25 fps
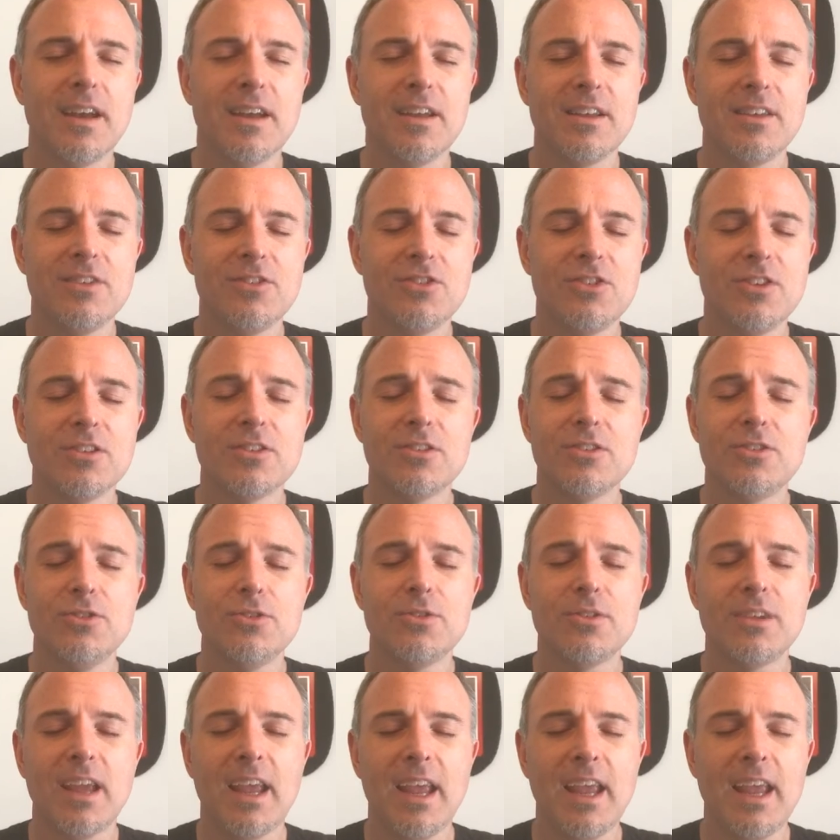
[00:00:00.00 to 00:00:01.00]
Jesus, you
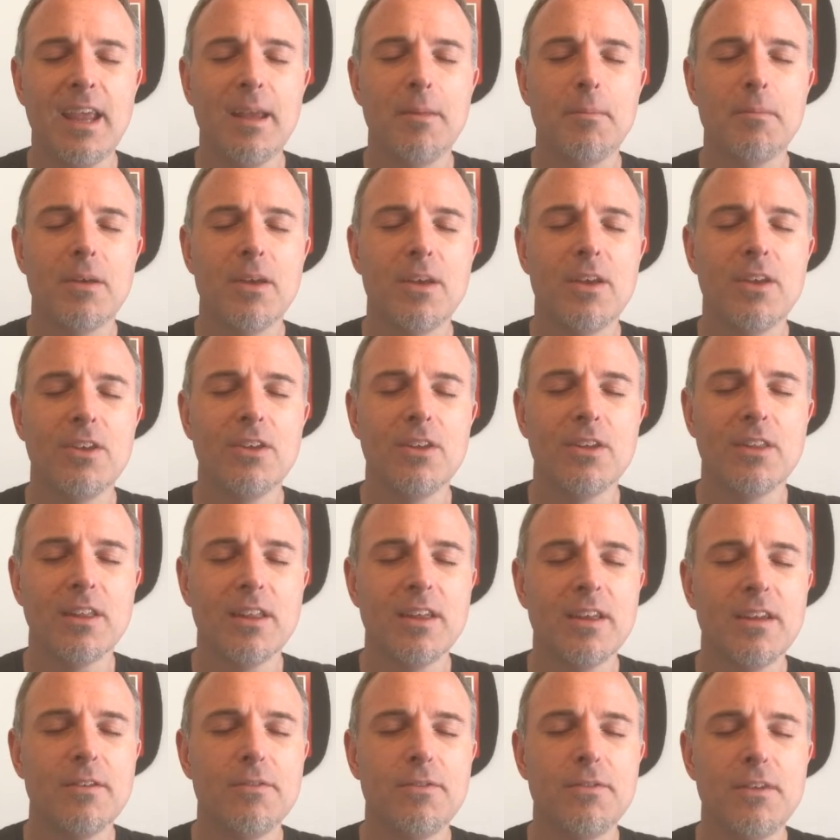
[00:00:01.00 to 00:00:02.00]
came you
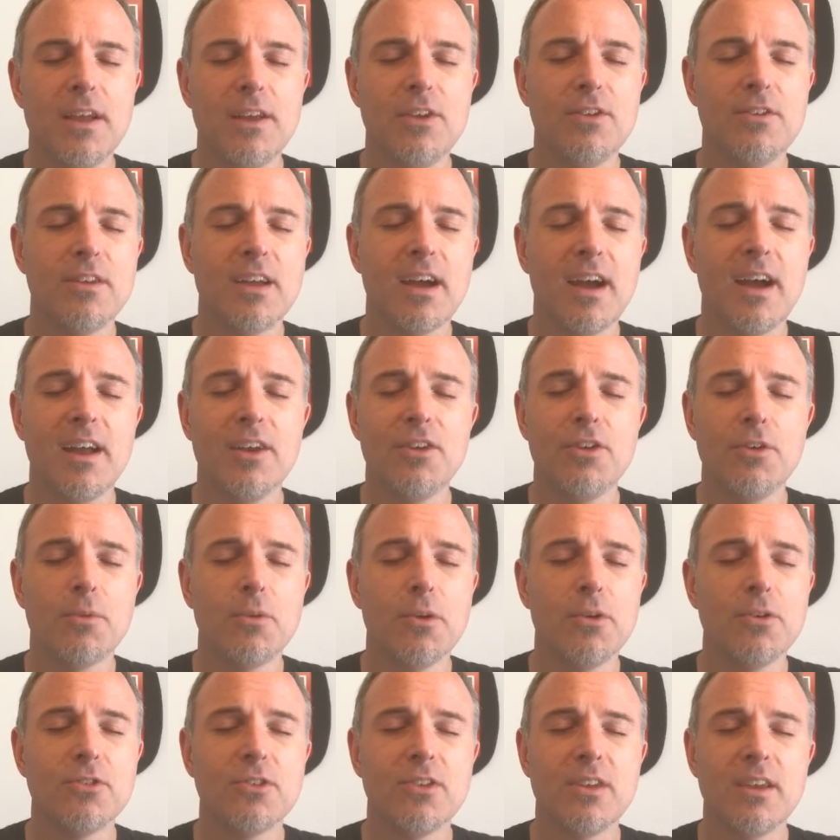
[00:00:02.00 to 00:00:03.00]
live and you died, and you
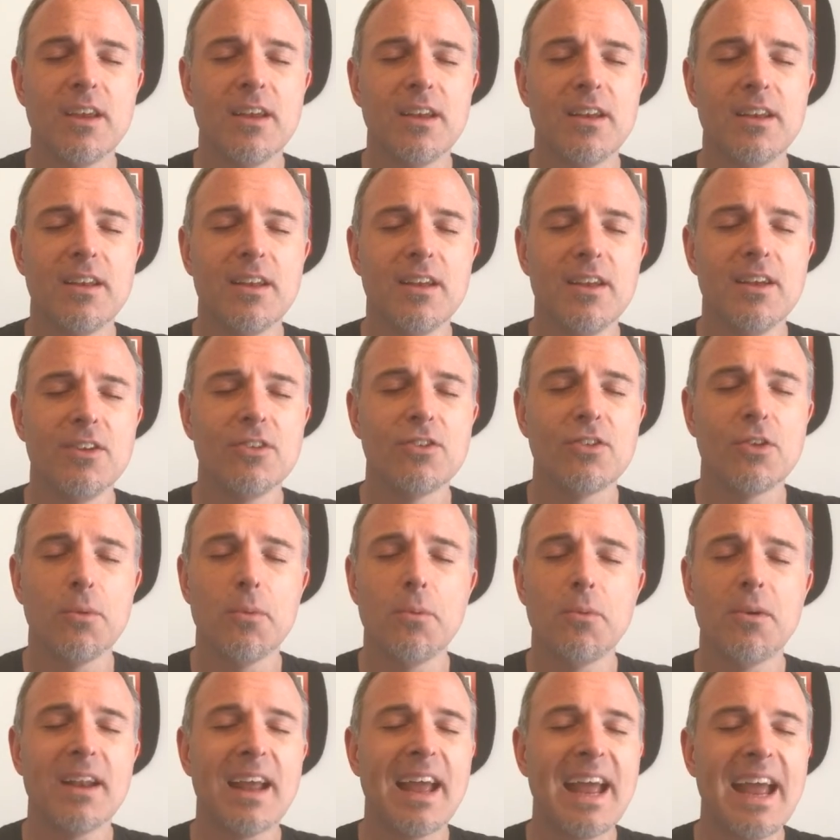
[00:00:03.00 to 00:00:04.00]
rose again, so we
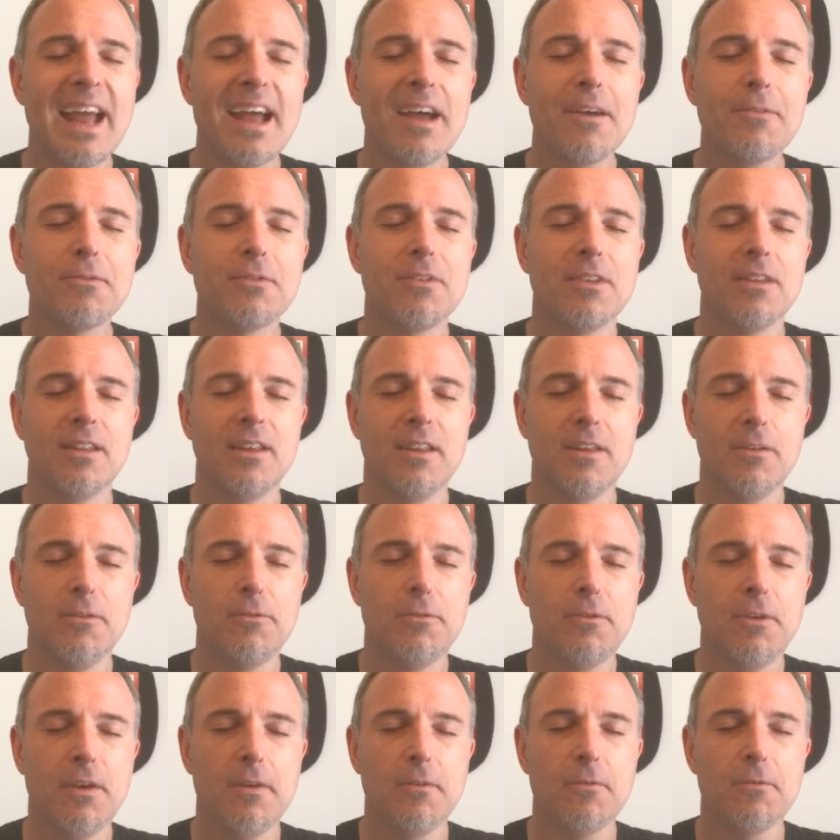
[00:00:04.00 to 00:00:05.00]
won't have to live
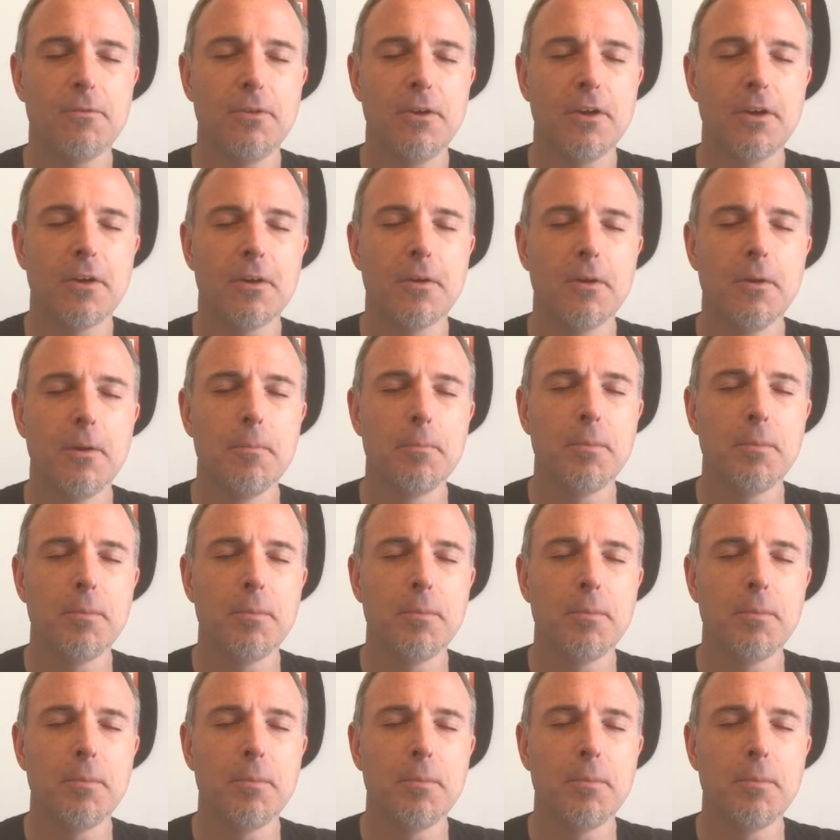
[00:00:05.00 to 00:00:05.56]
in fear.